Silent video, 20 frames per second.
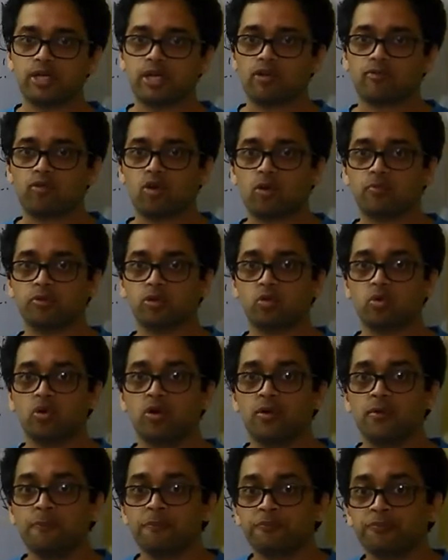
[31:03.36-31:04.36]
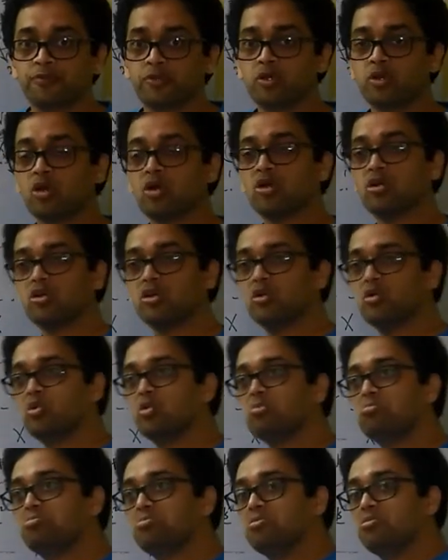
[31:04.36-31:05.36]
meters from you.
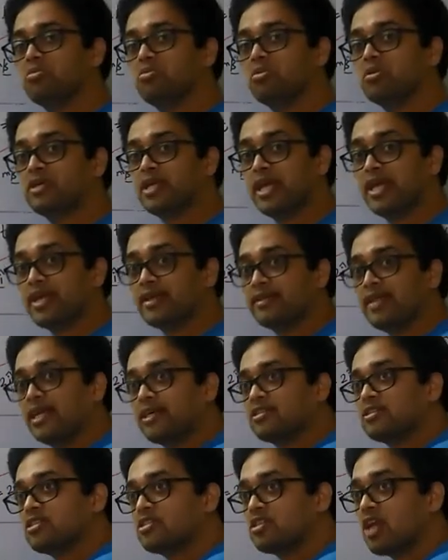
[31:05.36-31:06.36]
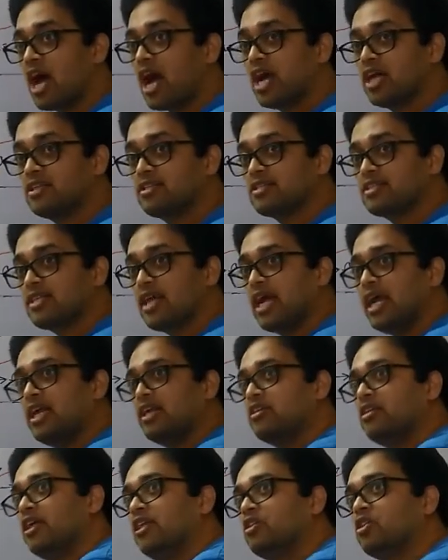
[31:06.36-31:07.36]
You take that stance
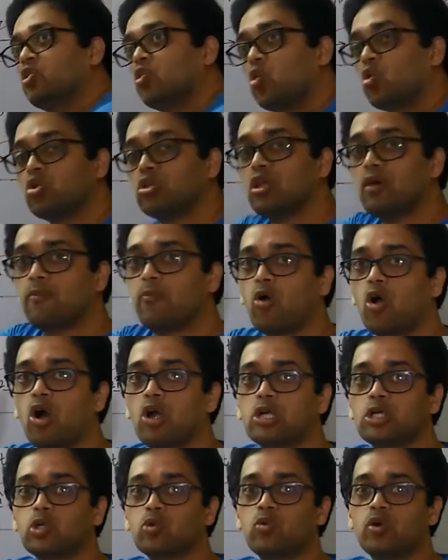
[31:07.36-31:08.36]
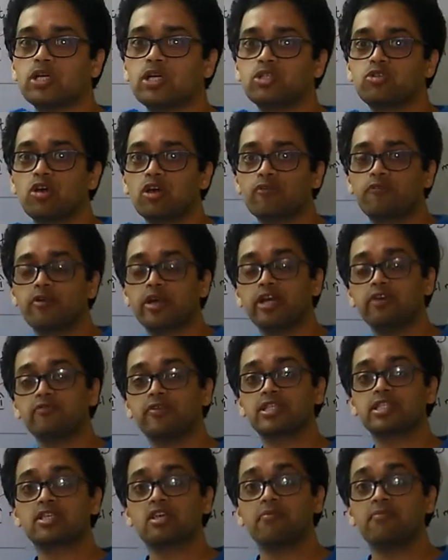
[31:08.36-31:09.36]
and then throw the ball towards your
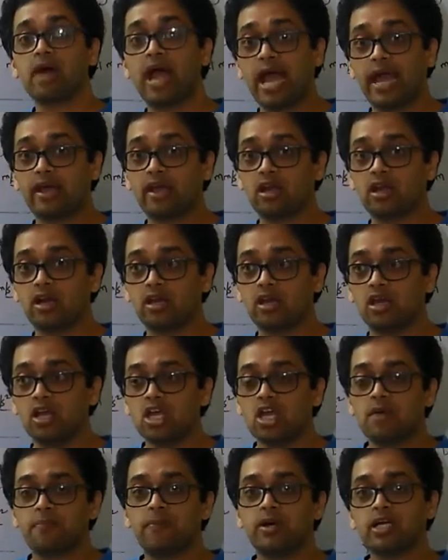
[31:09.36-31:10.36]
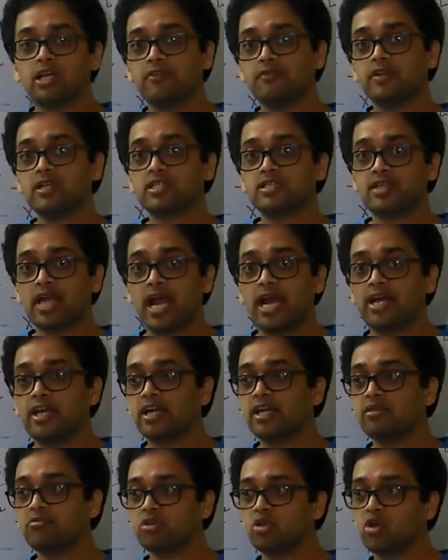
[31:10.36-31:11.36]
friend with some angle. But if he is
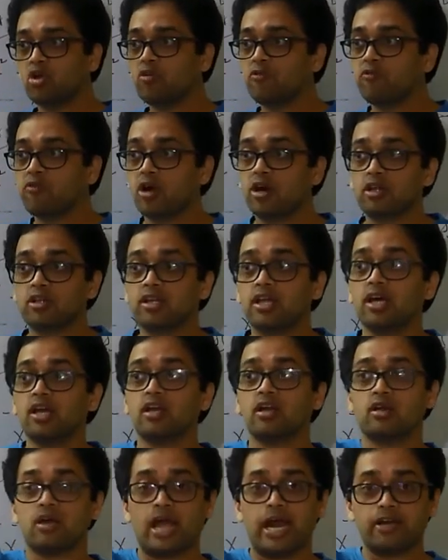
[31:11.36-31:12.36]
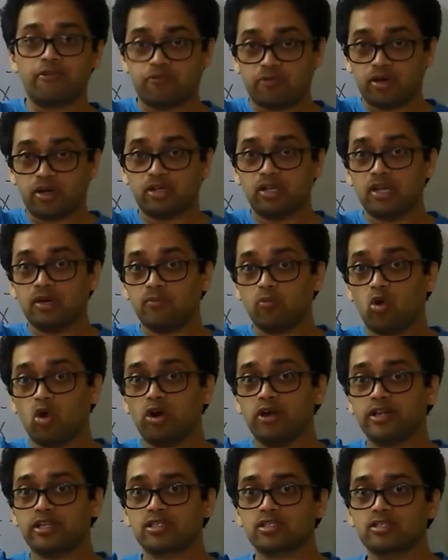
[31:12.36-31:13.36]
standing, further
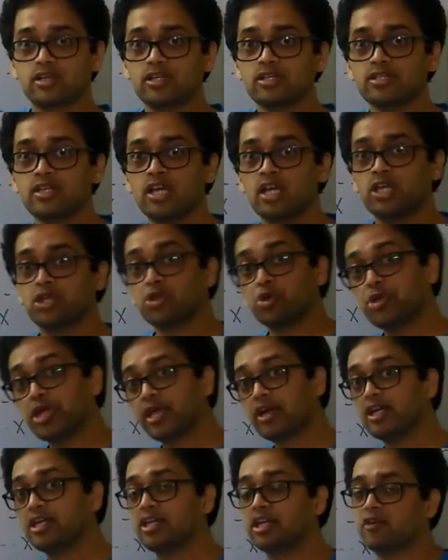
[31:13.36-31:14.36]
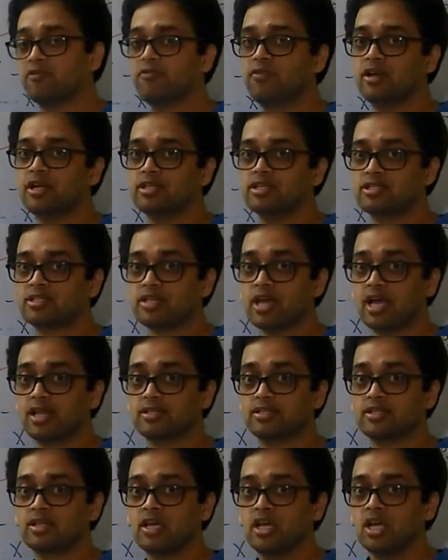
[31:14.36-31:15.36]
more distance, you take a different
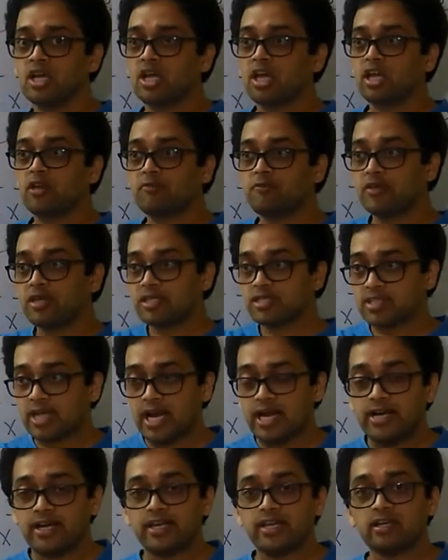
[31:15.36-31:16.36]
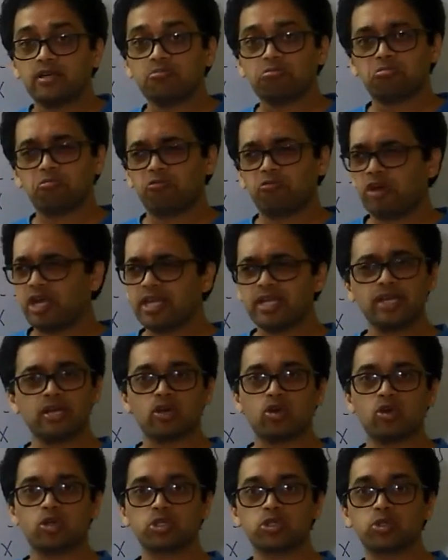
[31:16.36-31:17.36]
stance. If he is standing very
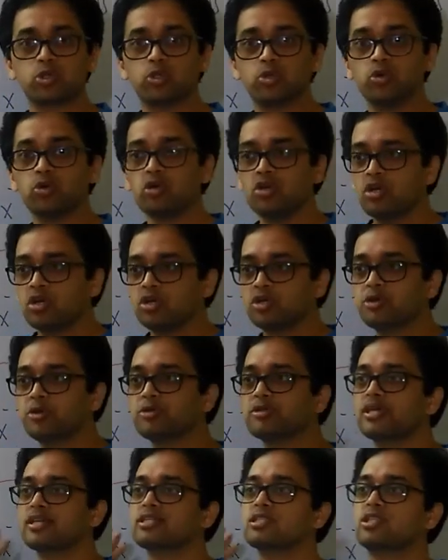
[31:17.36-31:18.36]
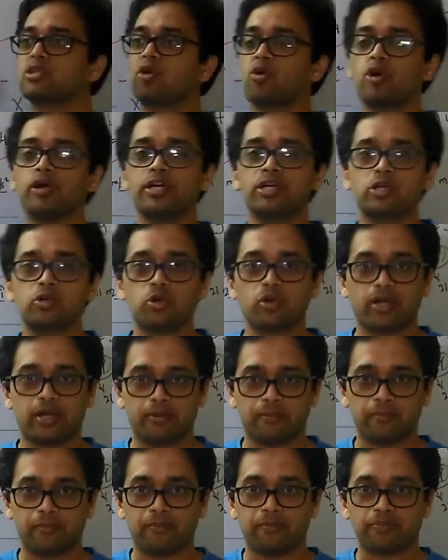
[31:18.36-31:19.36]
close to you, you just throw it to
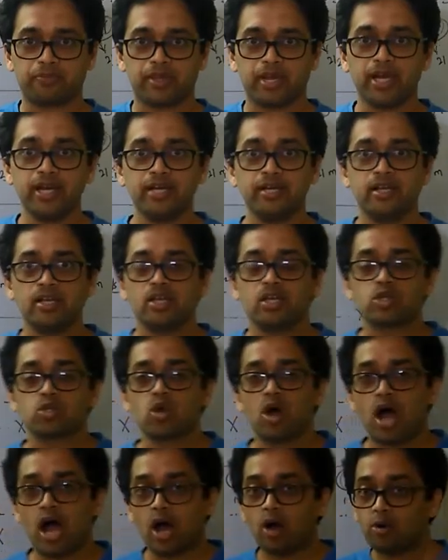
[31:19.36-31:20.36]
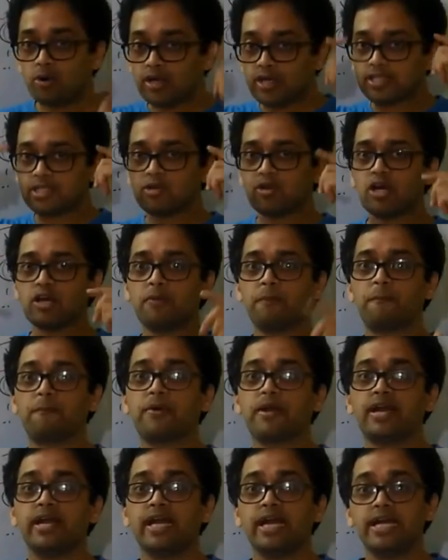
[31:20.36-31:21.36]
him. Right? So how does your
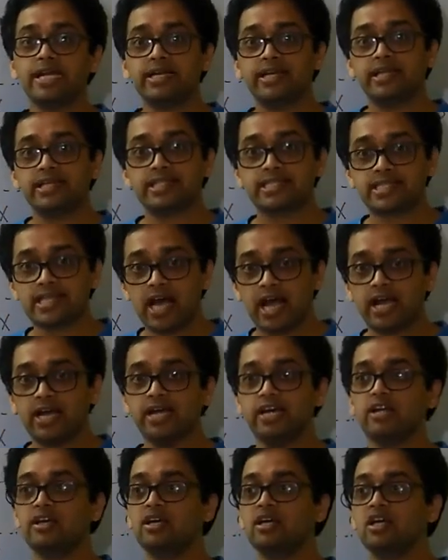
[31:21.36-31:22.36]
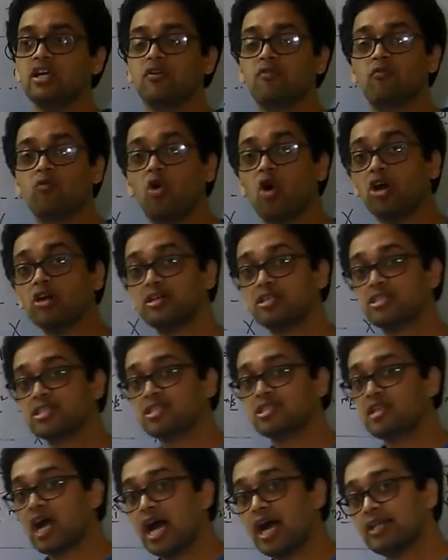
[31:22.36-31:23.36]
brain decide what
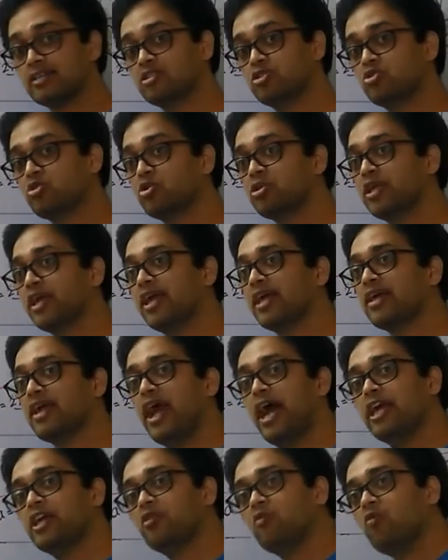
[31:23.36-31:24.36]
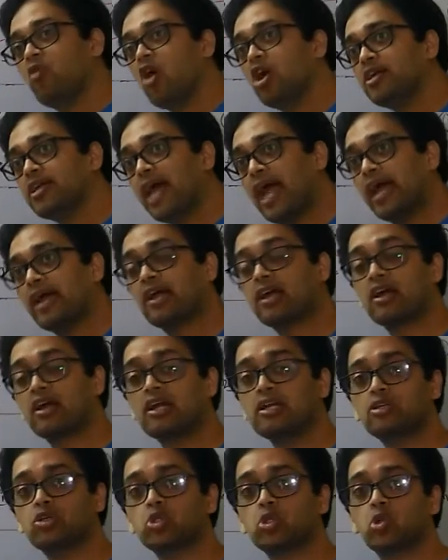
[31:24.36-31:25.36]
stance to take, at what
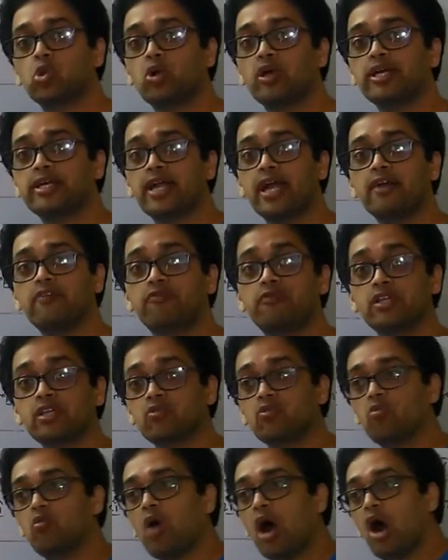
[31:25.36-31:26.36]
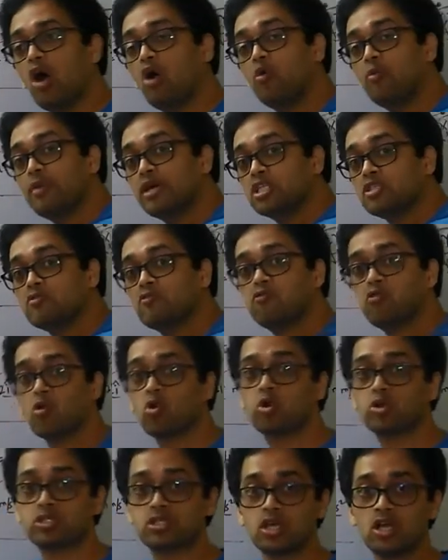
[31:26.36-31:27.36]
angle to throw it, and with how much
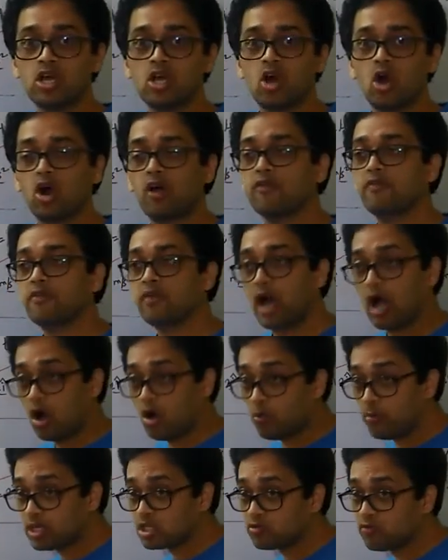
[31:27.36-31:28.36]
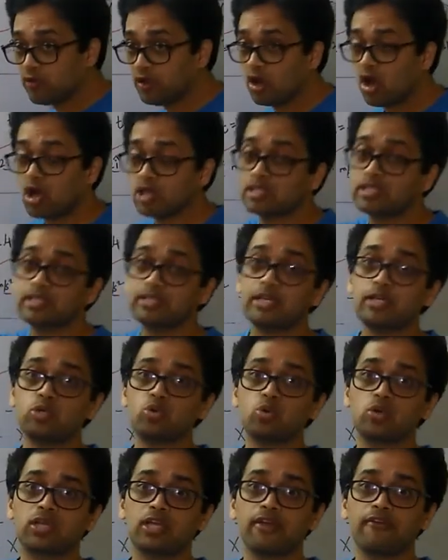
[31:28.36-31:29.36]
force or how much velocity
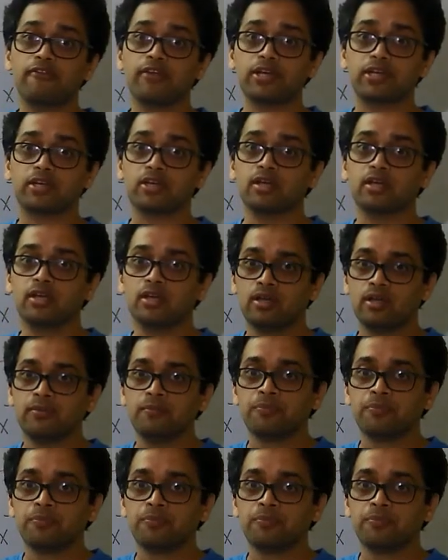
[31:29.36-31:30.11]
to give it?